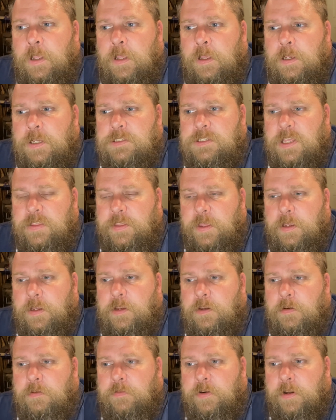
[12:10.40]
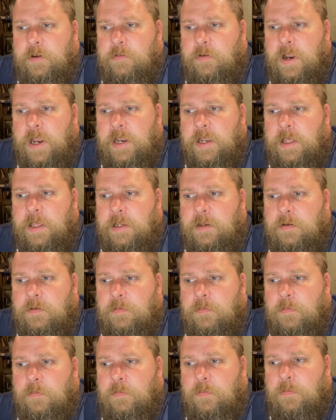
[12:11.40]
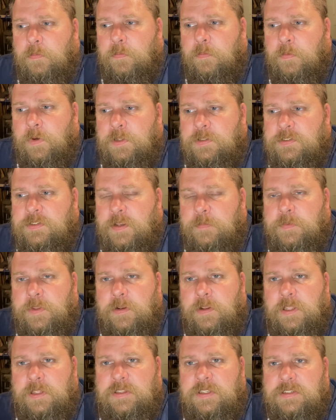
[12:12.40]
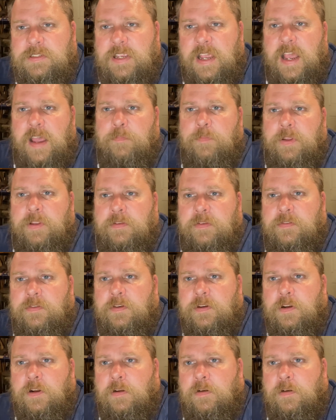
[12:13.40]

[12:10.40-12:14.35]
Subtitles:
because I think you'll regret it when something like this happens,